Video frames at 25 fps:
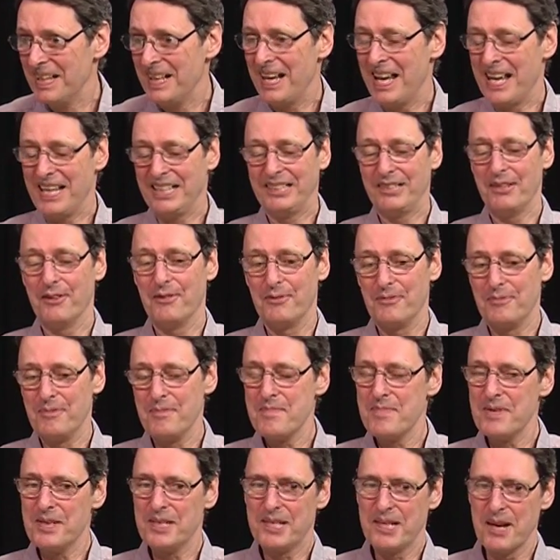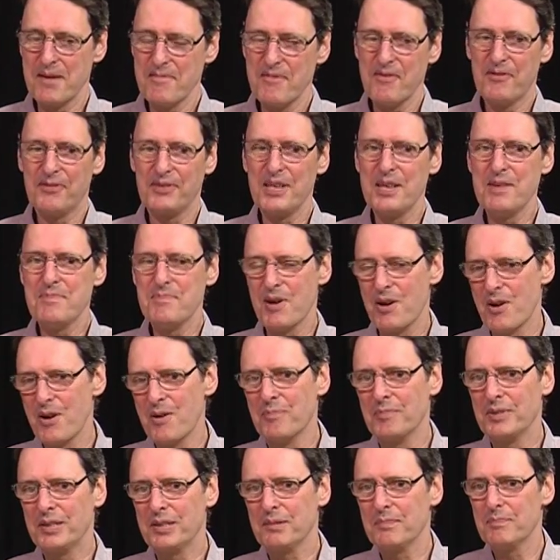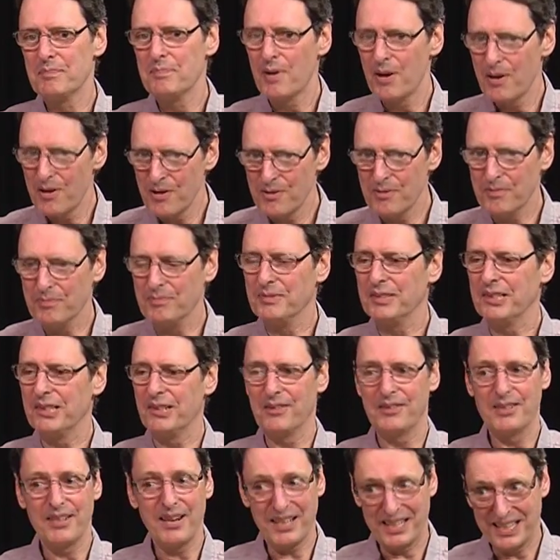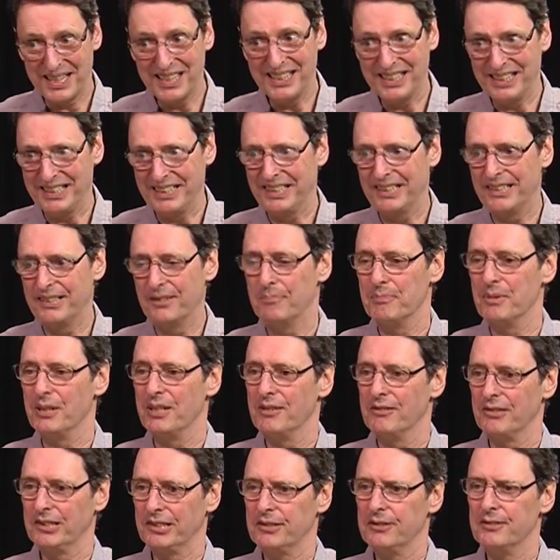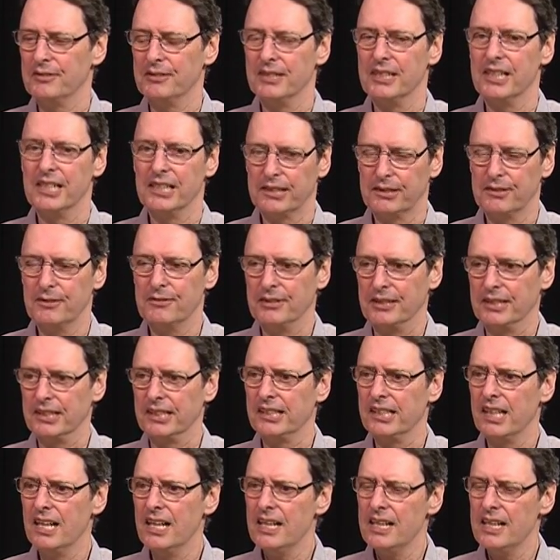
And so some of Li Po's poems are not his, but his students.